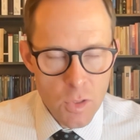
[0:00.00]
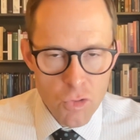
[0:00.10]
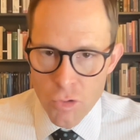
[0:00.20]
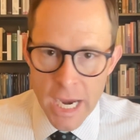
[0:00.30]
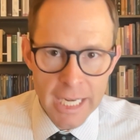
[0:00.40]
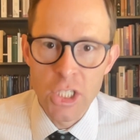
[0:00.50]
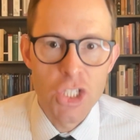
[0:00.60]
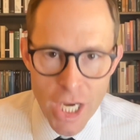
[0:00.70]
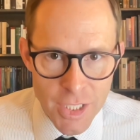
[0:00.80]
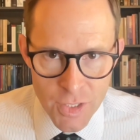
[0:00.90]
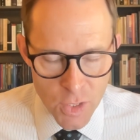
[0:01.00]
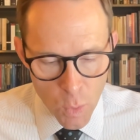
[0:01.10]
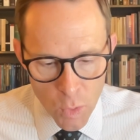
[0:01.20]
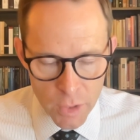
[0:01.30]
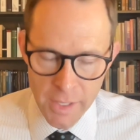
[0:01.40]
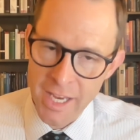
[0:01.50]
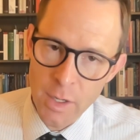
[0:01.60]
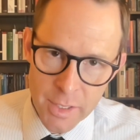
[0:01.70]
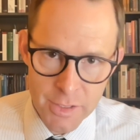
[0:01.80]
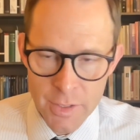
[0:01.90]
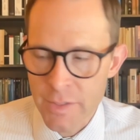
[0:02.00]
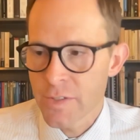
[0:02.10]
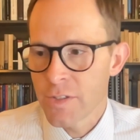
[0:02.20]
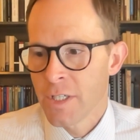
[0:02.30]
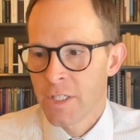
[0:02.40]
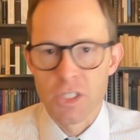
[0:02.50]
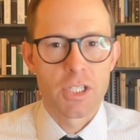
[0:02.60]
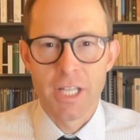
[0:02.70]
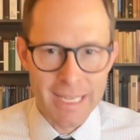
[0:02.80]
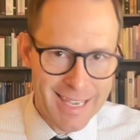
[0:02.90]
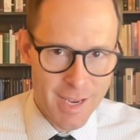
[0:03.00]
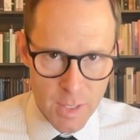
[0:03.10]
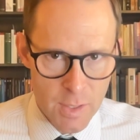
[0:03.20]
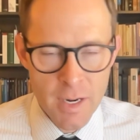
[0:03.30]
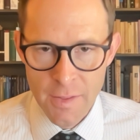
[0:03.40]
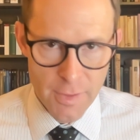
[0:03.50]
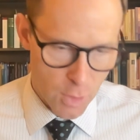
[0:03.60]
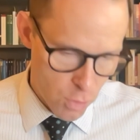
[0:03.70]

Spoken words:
creating changes in the world of the characters. Just like here, the